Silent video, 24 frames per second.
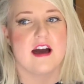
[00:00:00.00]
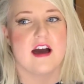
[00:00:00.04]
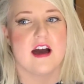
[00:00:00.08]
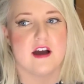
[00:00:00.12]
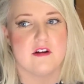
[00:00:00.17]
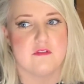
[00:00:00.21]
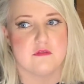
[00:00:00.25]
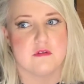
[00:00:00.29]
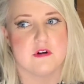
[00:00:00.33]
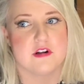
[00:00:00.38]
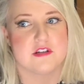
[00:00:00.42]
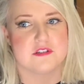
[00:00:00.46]

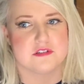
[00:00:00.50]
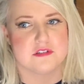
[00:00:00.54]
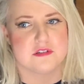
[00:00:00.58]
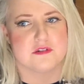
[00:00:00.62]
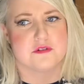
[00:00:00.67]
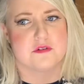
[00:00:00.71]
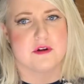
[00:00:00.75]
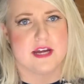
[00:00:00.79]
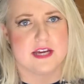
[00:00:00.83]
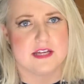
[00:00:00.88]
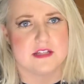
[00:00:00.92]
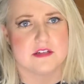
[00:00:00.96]
I've watched the
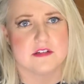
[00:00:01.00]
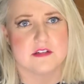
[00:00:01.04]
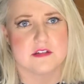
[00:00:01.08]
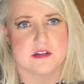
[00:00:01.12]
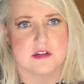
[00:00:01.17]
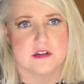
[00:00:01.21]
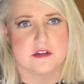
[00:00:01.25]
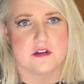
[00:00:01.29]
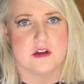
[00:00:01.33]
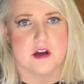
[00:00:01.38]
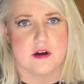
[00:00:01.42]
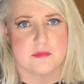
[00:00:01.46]
trailer a
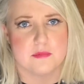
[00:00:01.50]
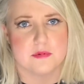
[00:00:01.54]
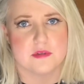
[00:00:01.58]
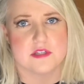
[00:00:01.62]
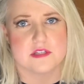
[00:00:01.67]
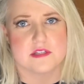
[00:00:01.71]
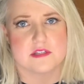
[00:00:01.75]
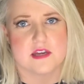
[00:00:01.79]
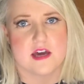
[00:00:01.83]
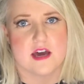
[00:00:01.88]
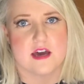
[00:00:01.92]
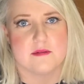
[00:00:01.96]
good couple
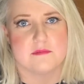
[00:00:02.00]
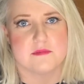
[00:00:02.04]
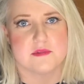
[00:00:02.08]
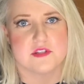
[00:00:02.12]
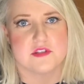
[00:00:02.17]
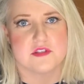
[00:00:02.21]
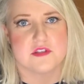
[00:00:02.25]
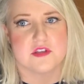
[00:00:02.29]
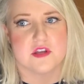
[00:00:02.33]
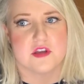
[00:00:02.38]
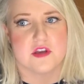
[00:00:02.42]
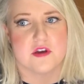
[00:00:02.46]
of
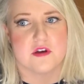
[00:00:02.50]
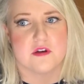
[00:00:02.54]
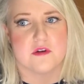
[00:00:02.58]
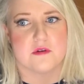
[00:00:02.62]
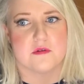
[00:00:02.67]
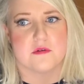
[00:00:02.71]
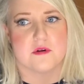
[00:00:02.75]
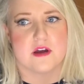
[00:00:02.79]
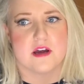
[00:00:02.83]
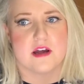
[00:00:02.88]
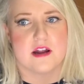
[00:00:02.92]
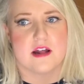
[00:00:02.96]
times too.